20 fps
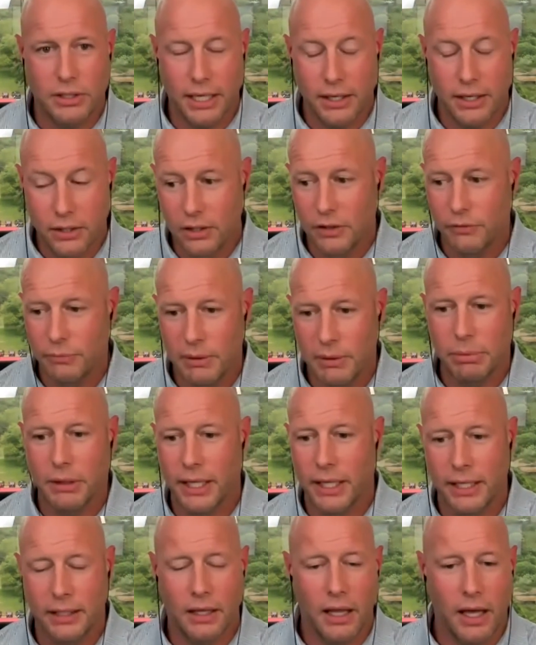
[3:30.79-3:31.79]
I could have been
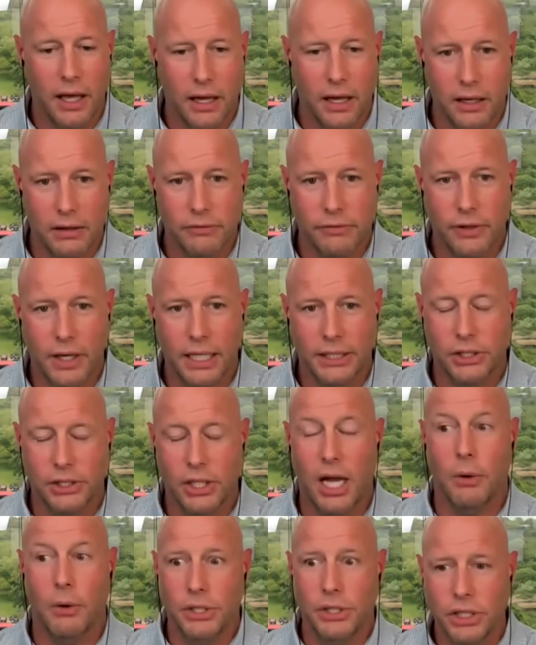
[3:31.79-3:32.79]
playing live.
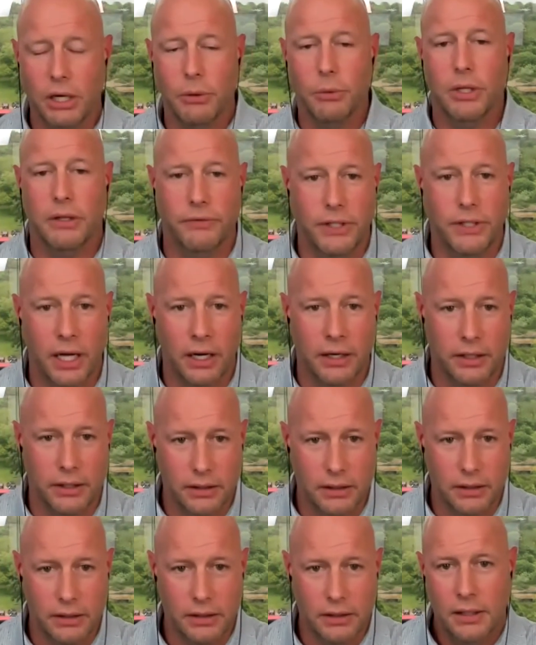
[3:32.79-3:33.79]
I wish I would have done
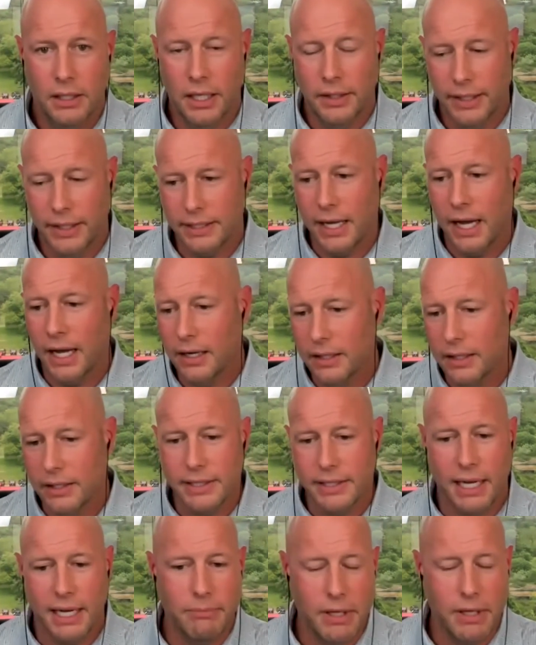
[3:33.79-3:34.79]
it. And that's kind of the
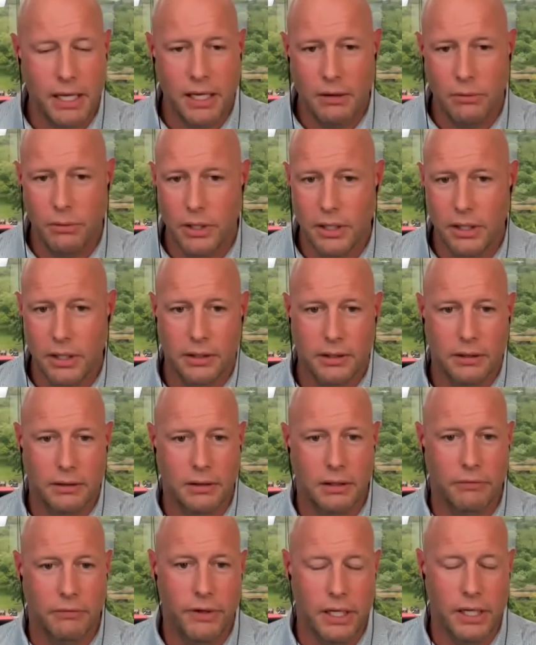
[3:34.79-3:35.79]
same thing with
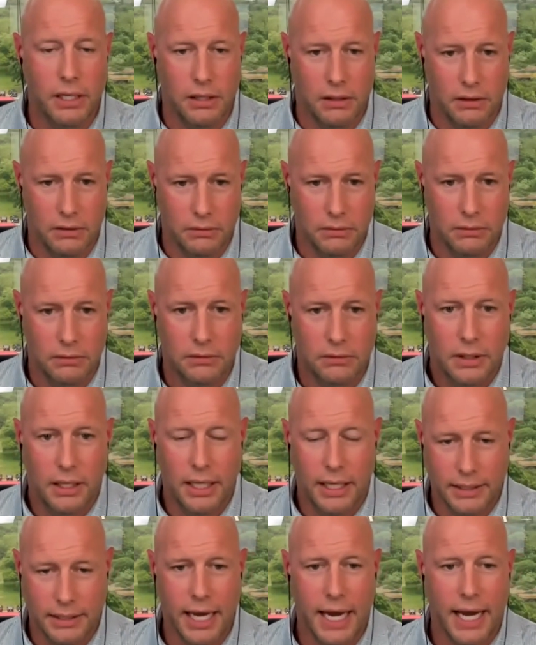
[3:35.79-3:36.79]
the video.
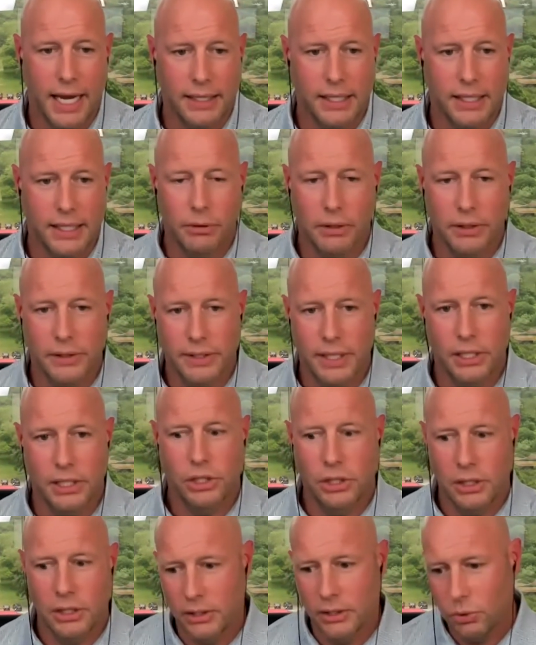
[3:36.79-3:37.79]
As I had that
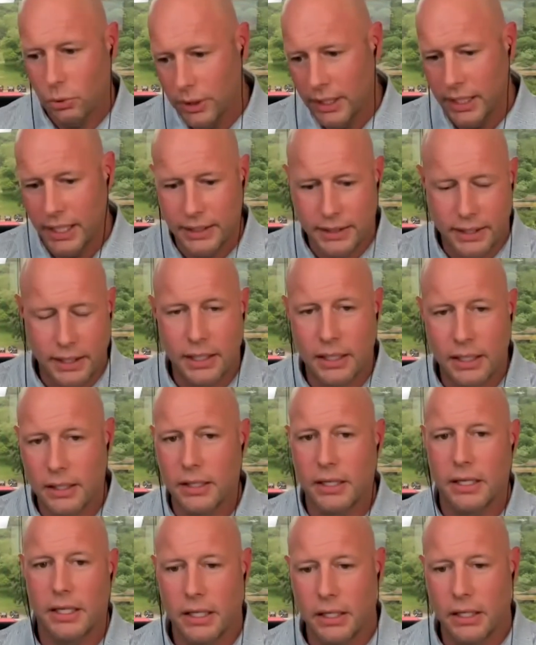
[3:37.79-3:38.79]
realization in 2019 and
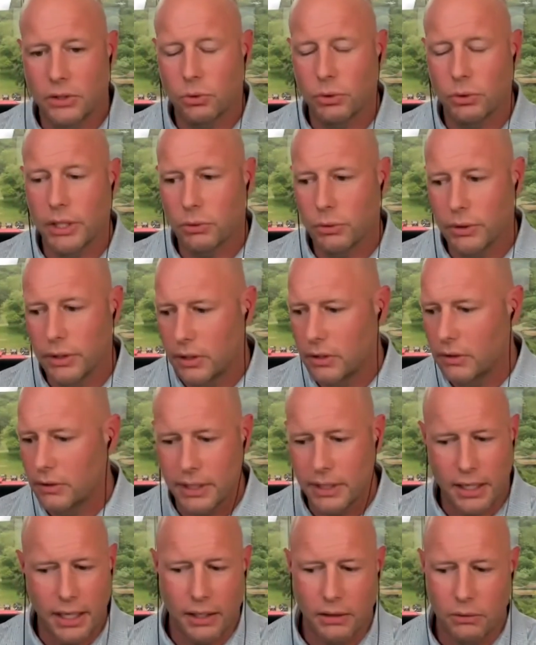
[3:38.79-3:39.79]
then again in 2022,
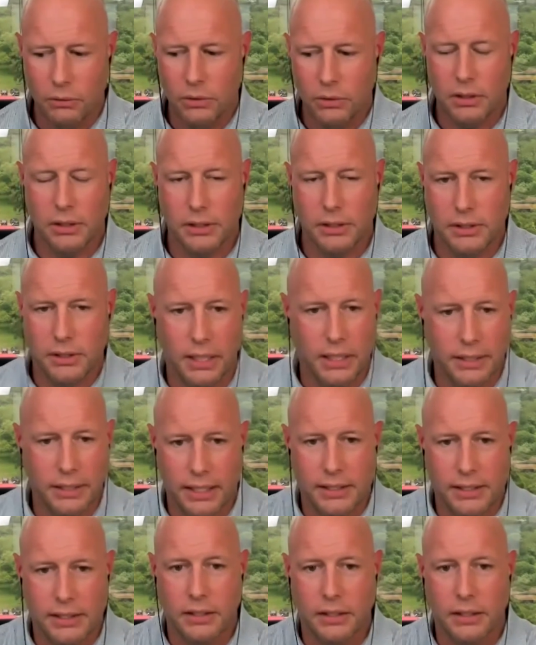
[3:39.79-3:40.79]
it's like, I don't want to just let
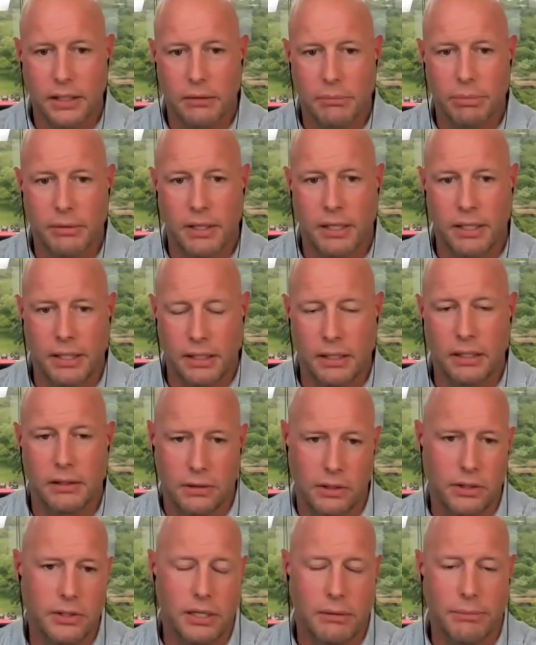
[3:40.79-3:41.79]
that slip. I need to
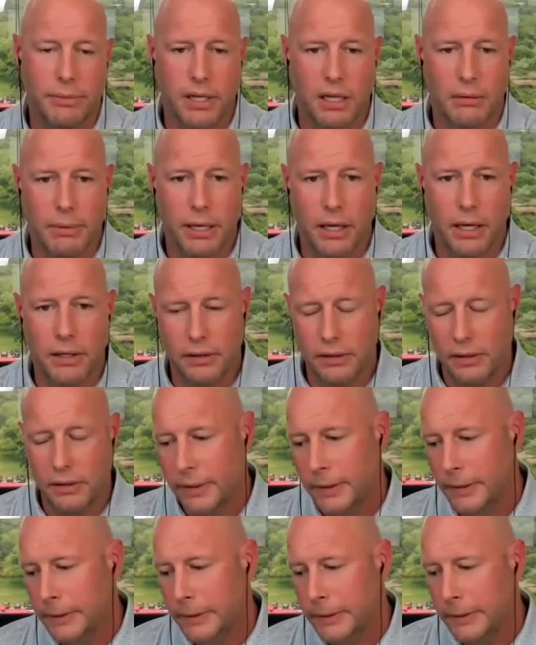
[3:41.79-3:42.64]
do something about it.